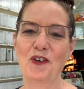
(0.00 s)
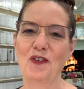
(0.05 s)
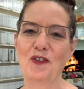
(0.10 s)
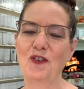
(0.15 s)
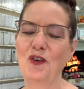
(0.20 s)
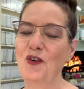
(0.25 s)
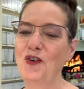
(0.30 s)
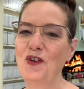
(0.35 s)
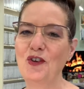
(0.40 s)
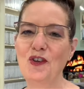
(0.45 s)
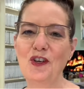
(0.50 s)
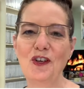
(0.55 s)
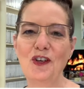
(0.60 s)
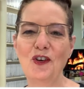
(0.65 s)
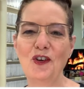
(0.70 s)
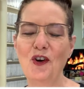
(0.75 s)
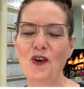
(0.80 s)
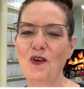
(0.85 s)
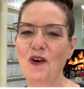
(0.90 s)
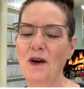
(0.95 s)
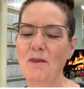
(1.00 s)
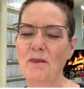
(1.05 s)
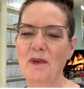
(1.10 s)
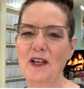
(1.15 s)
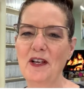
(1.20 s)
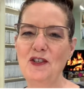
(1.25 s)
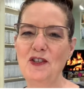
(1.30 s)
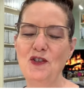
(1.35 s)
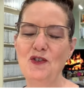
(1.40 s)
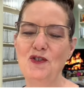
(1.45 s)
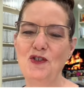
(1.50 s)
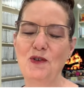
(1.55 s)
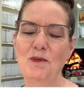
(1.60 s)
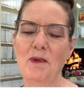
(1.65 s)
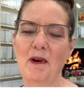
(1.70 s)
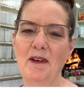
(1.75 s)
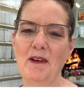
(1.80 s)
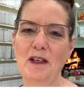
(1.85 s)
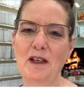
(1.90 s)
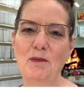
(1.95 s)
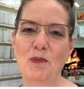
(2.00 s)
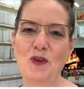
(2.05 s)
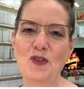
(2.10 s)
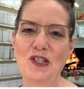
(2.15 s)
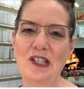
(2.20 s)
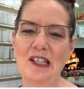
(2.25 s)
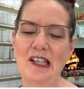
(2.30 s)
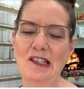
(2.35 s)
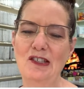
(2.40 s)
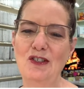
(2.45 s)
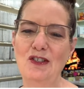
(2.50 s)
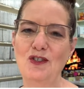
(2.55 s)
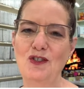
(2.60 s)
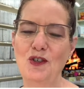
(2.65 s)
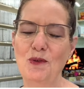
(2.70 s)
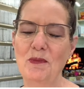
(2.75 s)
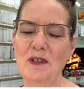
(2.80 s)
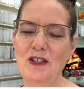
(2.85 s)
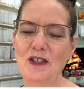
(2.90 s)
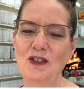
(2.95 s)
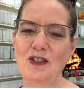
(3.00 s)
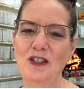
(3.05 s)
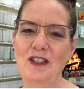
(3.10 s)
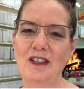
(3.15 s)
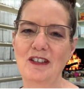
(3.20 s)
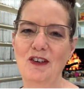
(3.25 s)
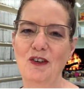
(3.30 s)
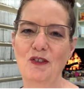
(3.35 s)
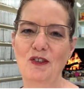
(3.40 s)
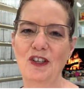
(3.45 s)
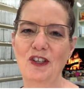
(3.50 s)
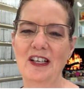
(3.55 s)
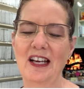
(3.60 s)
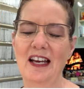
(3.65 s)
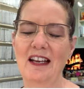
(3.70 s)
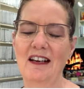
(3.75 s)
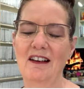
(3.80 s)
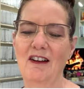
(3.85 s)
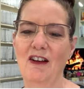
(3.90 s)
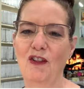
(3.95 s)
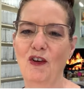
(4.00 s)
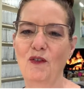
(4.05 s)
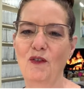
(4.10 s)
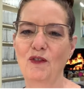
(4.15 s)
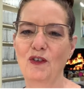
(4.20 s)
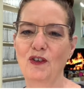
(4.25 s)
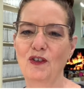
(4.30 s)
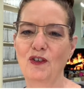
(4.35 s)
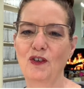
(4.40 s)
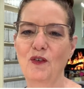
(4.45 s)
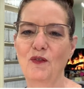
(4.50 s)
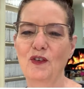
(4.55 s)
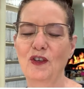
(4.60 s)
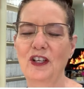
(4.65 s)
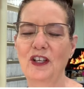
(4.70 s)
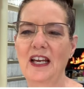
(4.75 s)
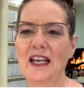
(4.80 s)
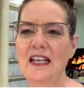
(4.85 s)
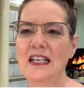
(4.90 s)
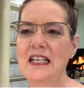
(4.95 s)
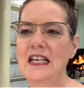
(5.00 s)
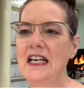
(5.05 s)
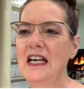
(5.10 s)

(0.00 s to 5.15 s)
So you can go up on YouTube. I'm going to post it on YouTube and you can go look at it all over and over again.